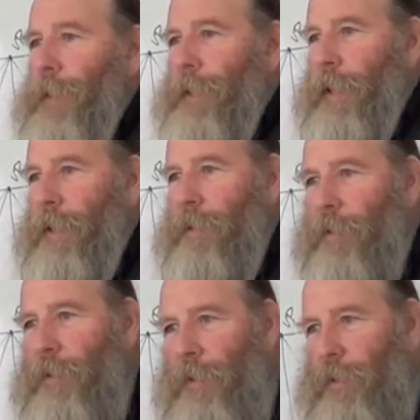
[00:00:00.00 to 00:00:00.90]
I tend
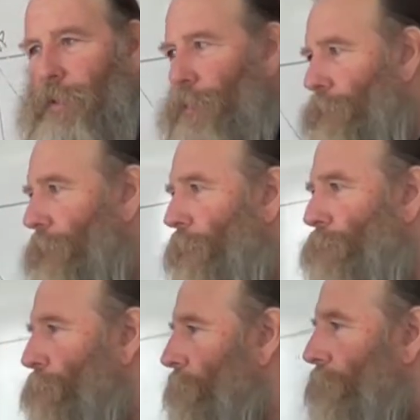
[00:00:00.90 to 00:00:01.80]
not to use a
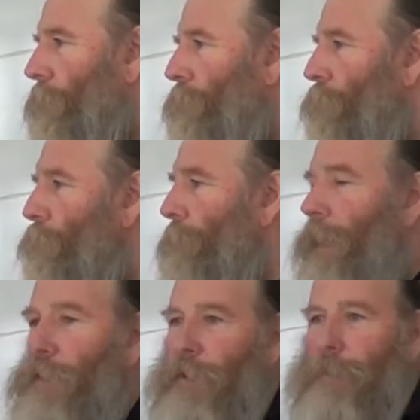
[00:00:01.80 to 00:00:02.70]
ruler too
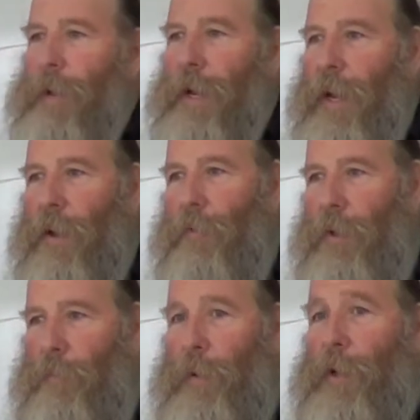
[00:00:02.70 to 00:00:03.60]
much in my
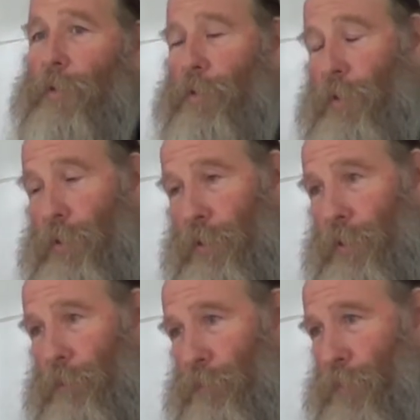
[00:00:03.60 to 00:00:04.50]
artwork, but I will
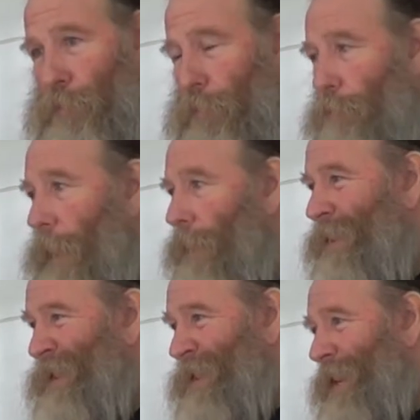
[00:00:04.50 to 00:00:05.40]
use a ruler with
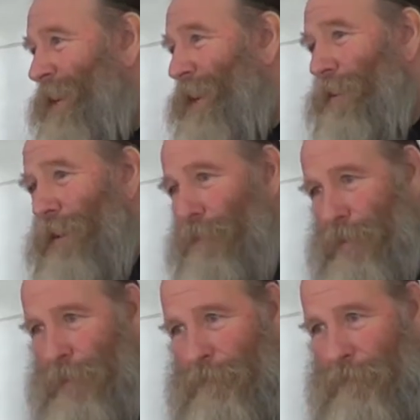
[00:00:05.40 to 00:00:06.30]
pencil and then go over
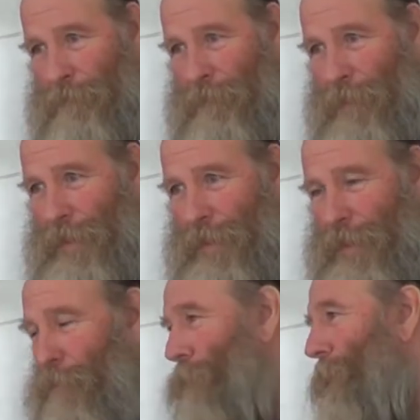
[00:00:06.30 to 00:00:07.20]
it.
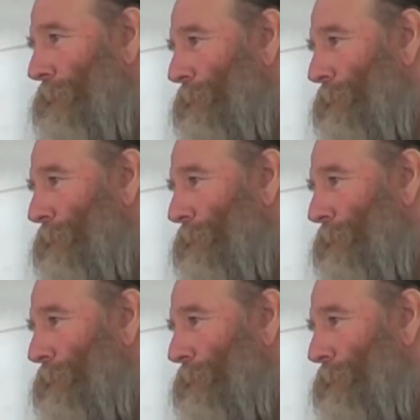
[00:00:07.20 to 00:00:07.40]
Probably